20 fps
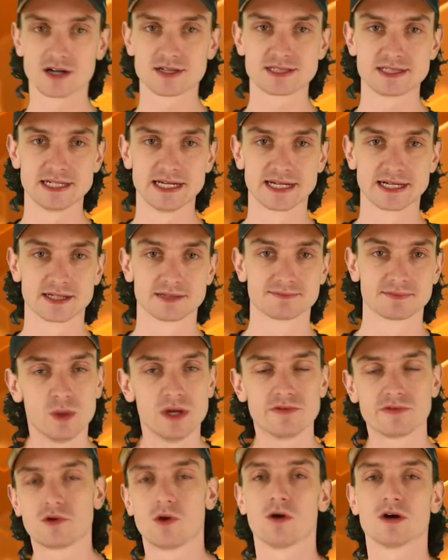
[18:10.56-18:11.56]
arsenic. We
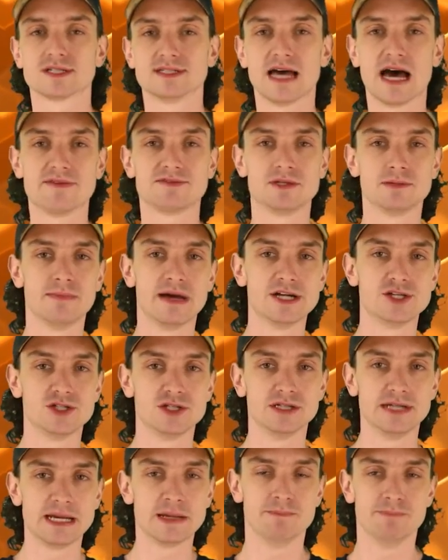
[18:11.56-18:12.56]
of course have to
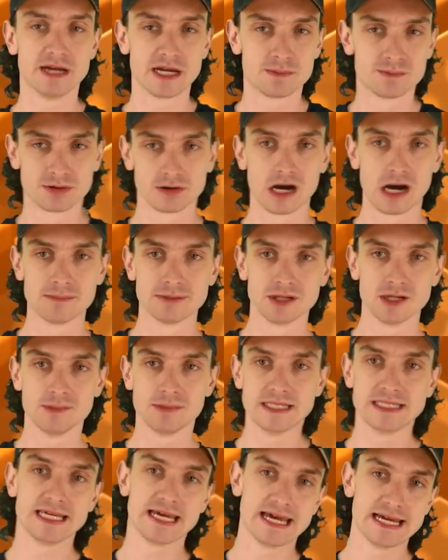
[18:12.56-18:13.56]
mention a big problem
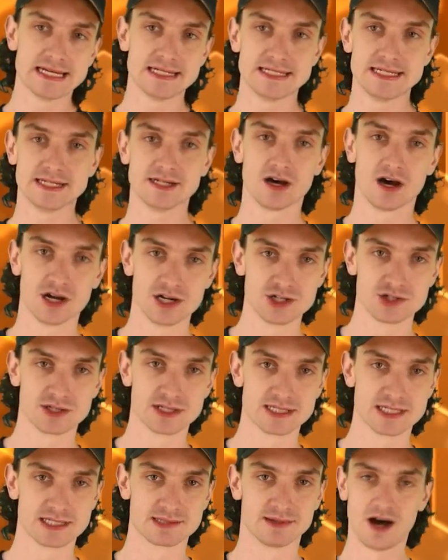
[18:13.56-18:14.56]
in the
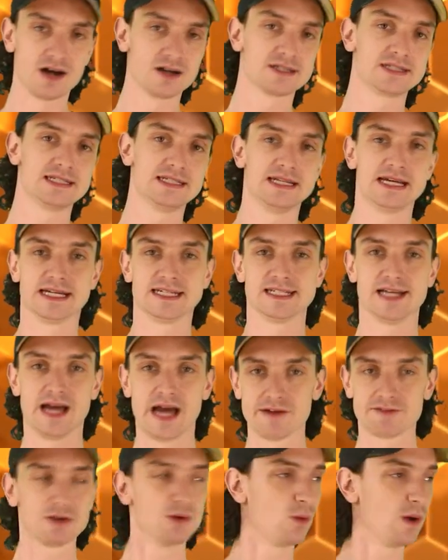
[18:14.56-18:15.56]
1800s. Arsenic
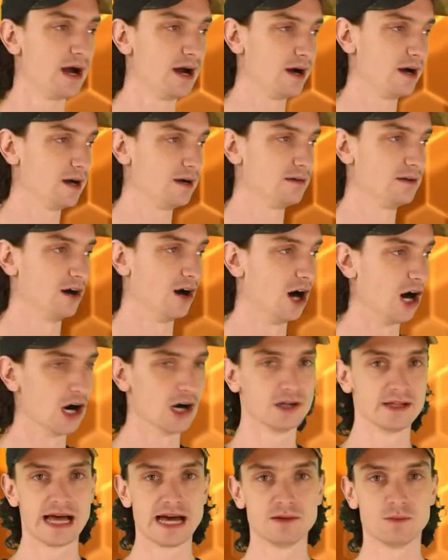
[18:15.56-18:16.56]
everywhere,
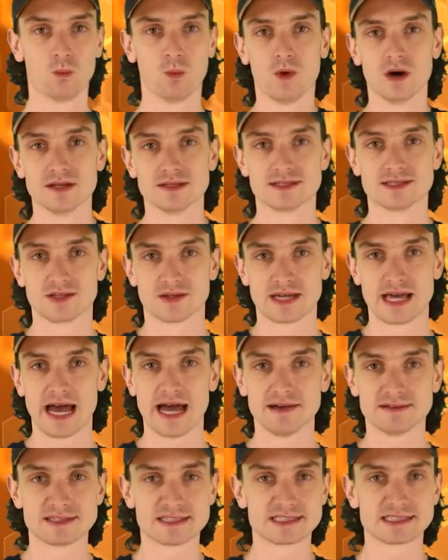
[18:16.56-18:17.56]
all at once,
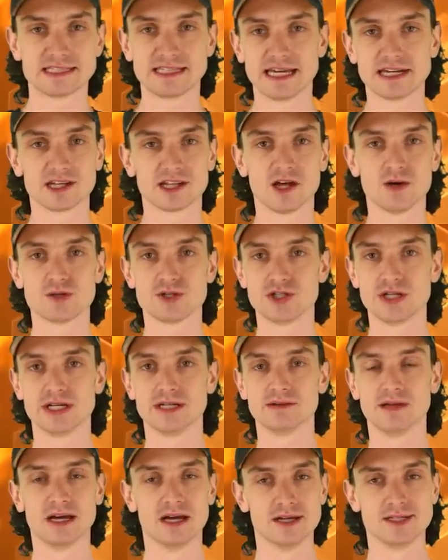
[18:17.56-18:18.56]
okay? Skin
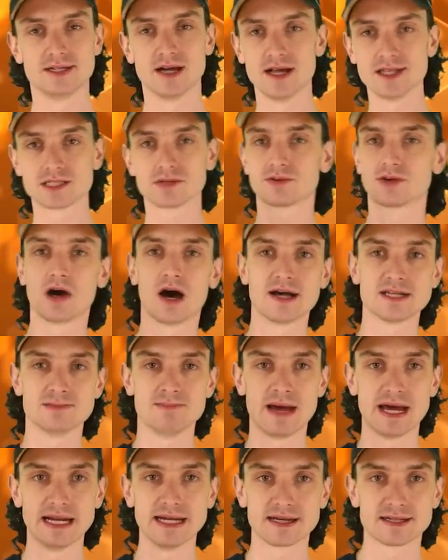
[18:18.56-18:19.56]
lotion, tons of
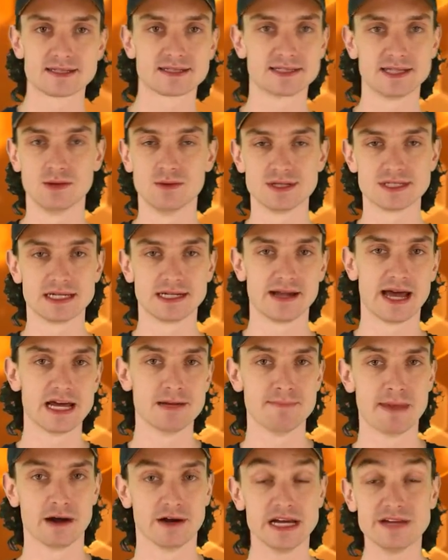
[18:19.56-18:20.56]
cosmetics, it was a
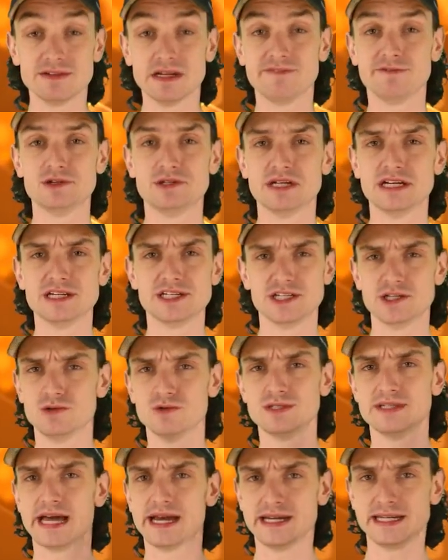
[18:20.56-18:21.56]
nightmare. Even if you didn't
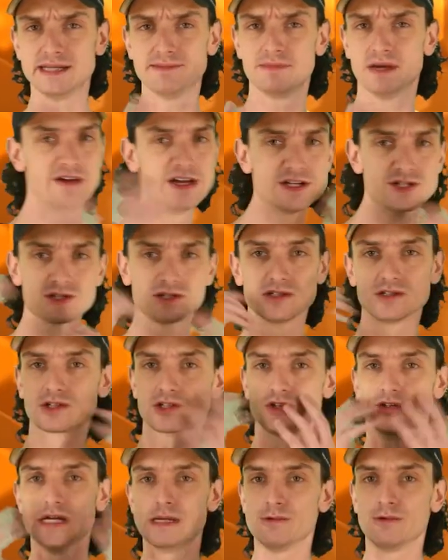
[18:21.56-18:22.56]
use any facial
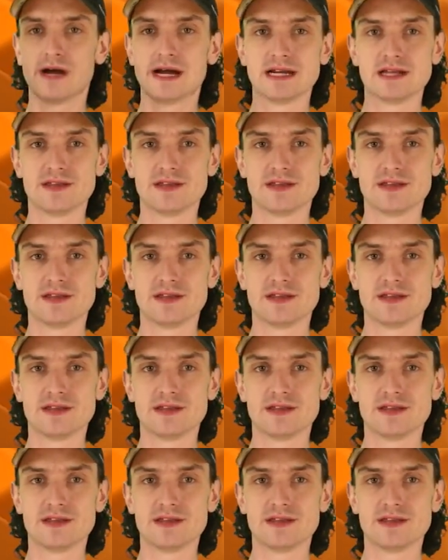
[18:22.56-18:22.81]
cream or